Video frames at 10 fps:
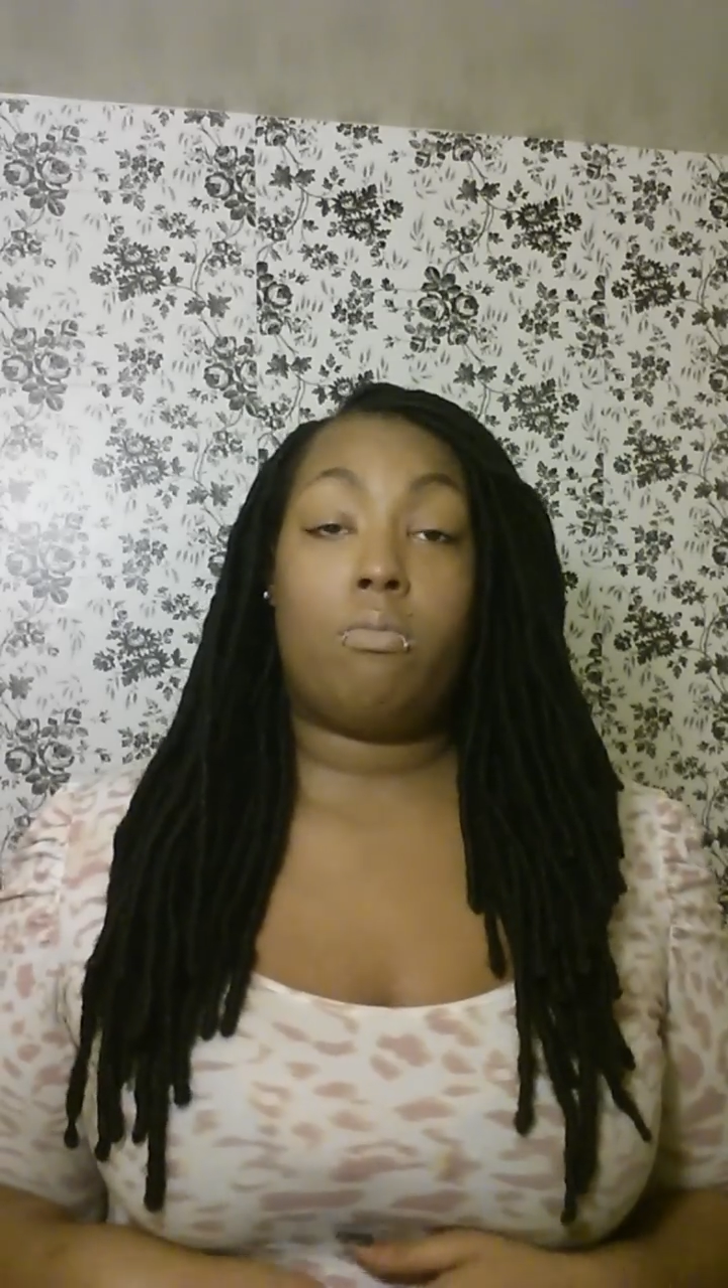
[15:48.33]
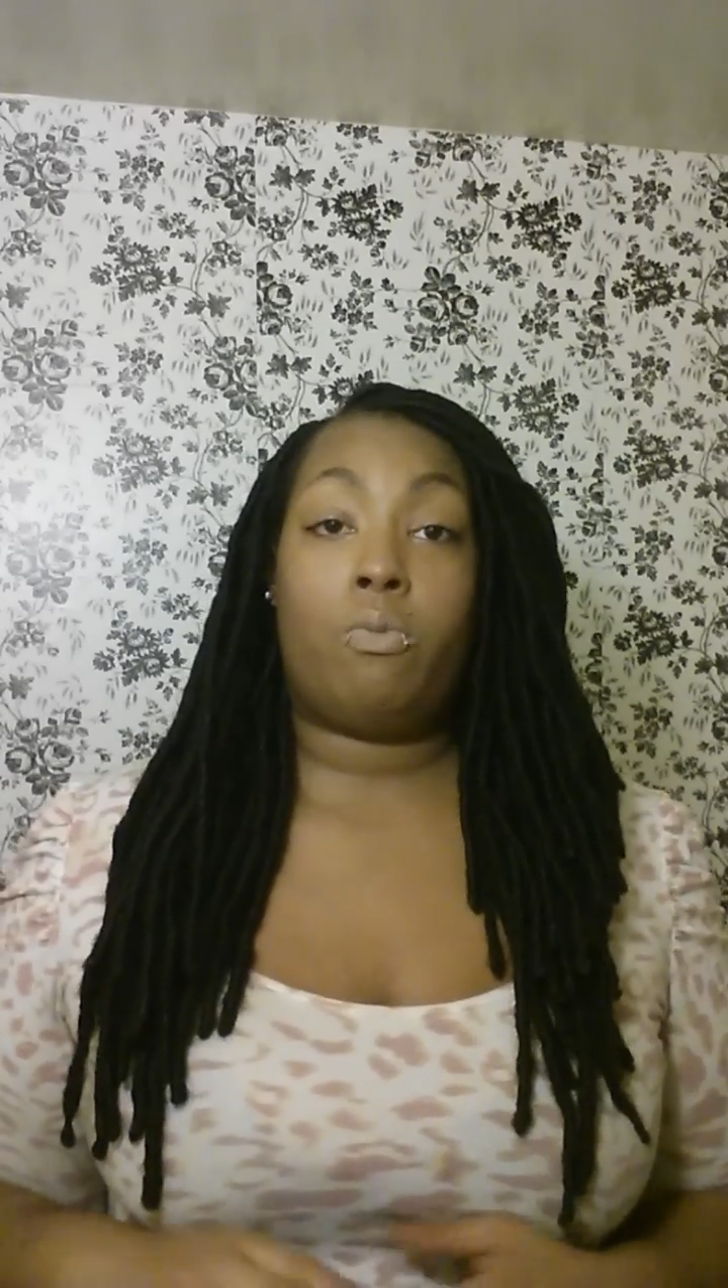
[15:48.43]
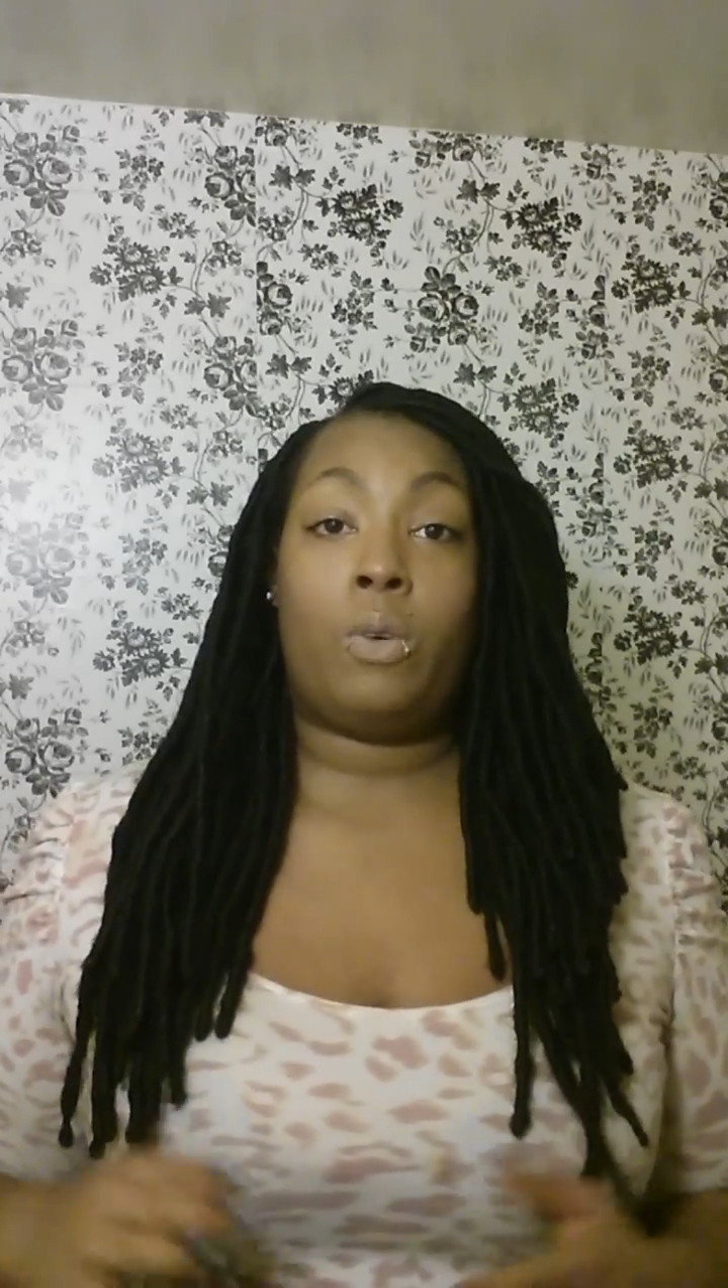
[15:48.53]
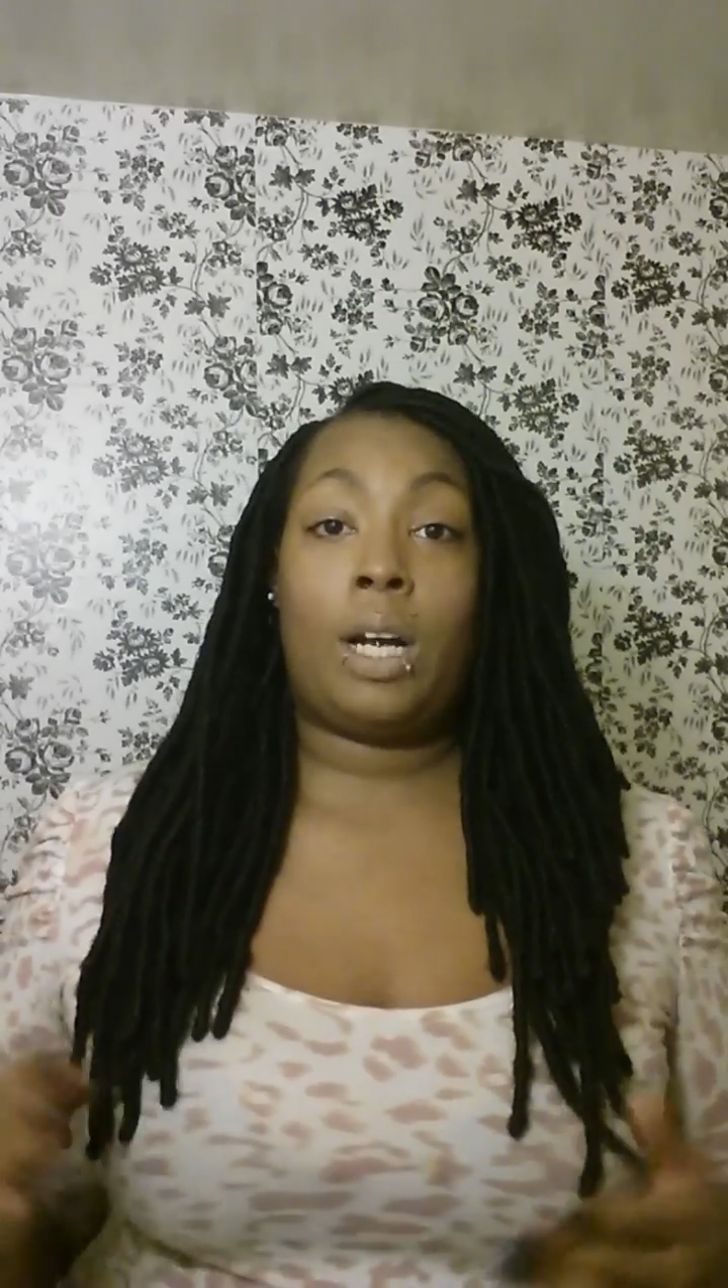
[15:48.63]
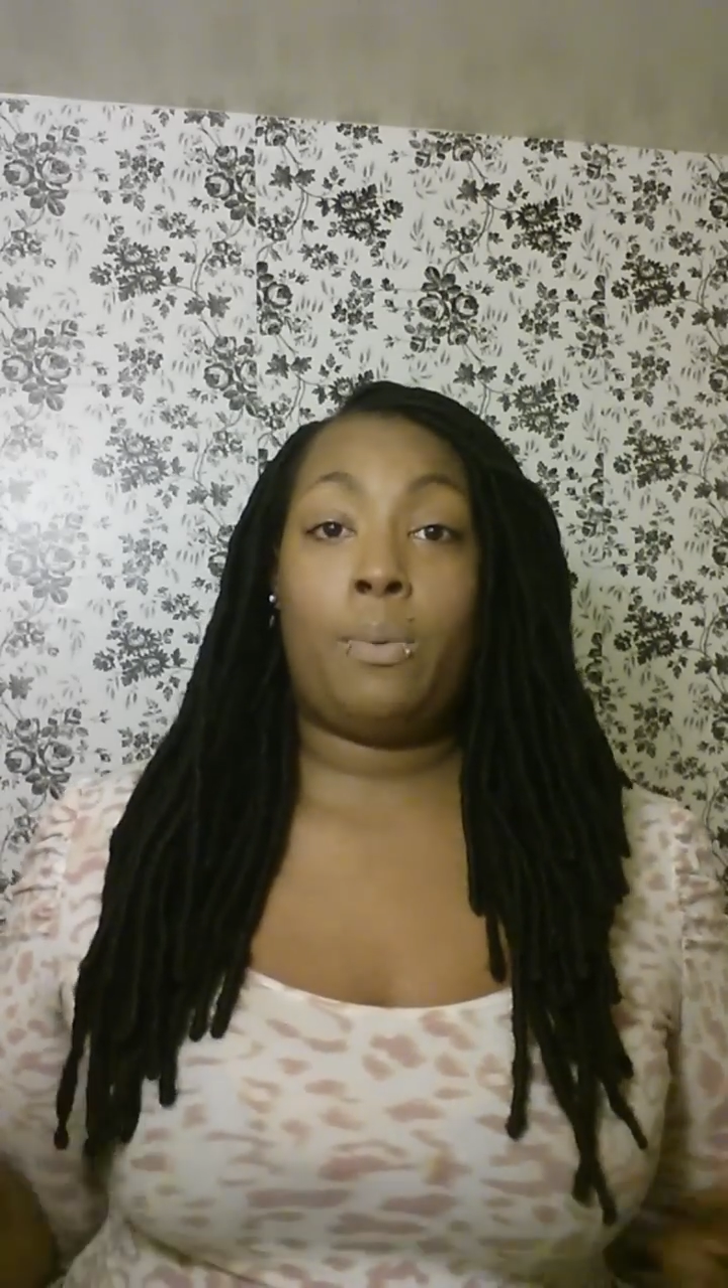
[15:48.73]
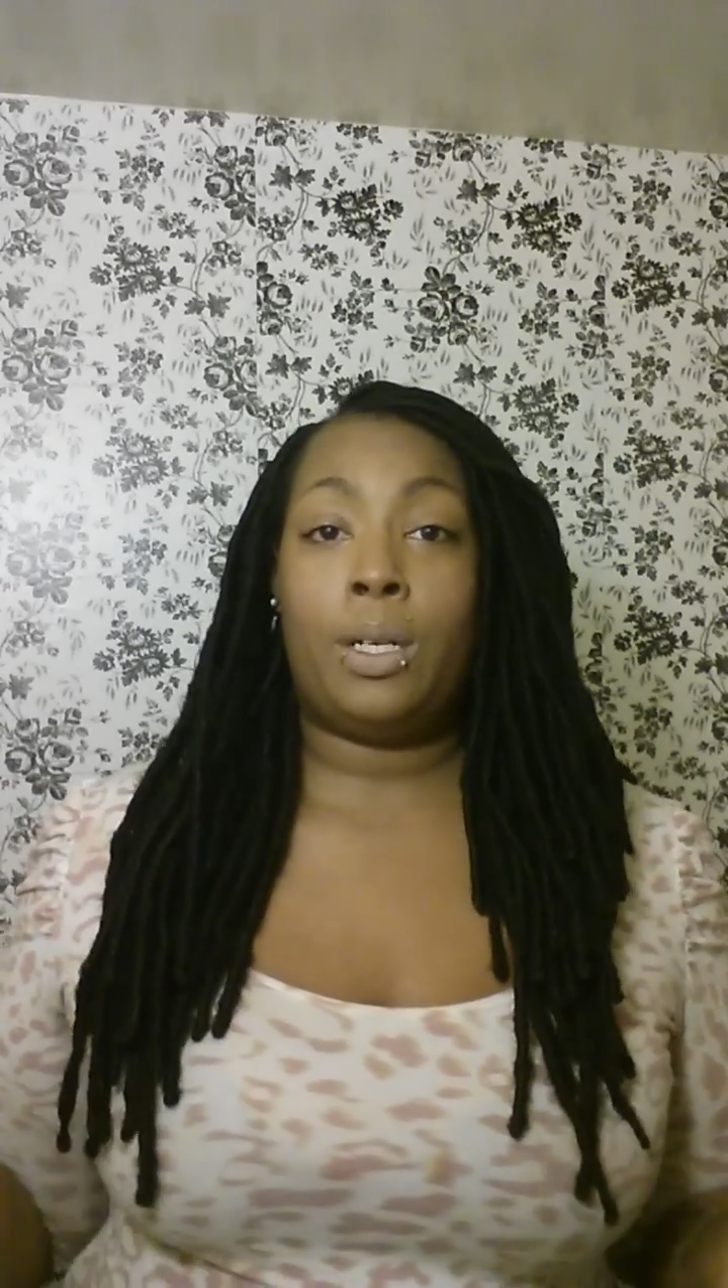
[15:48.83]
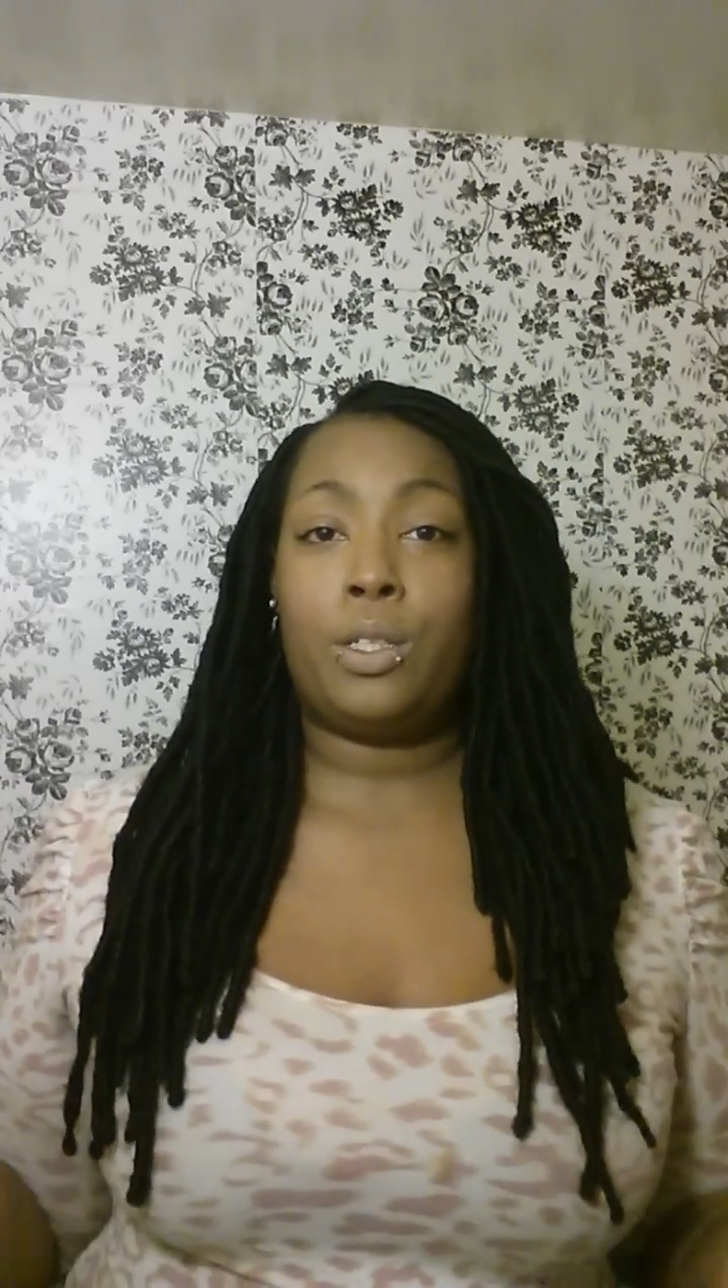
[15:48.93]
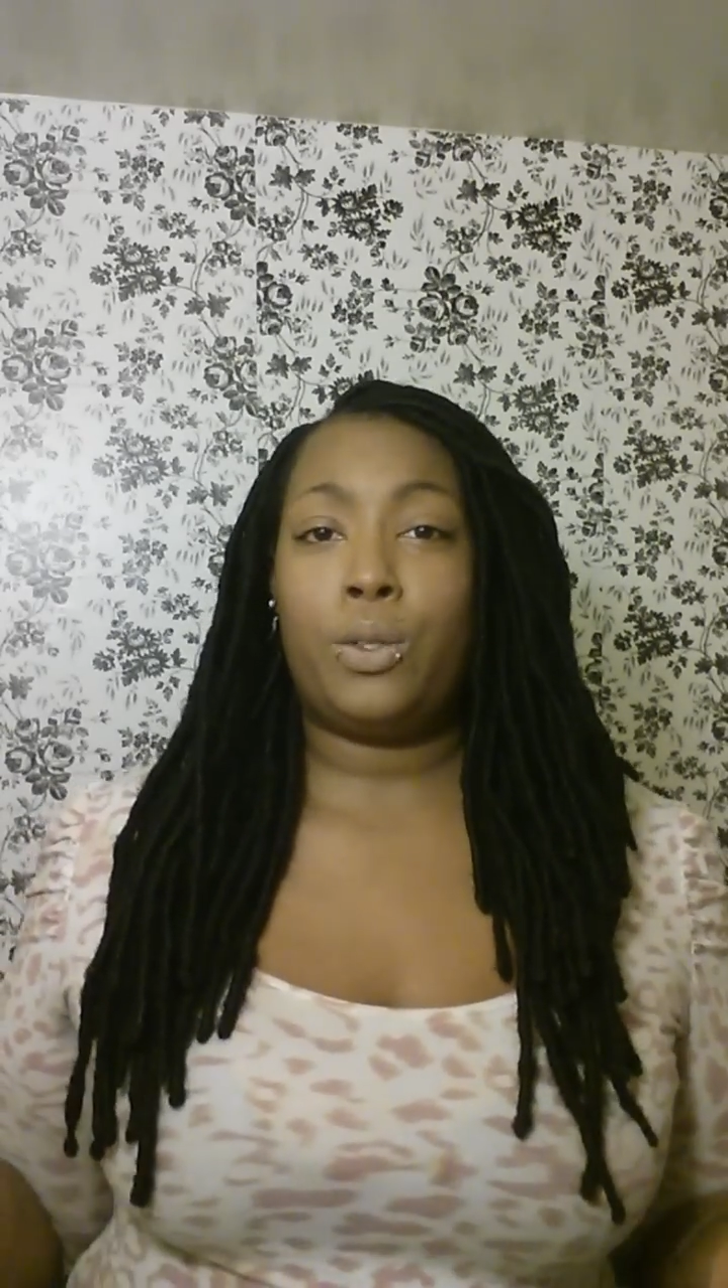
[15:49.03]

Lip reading: when I went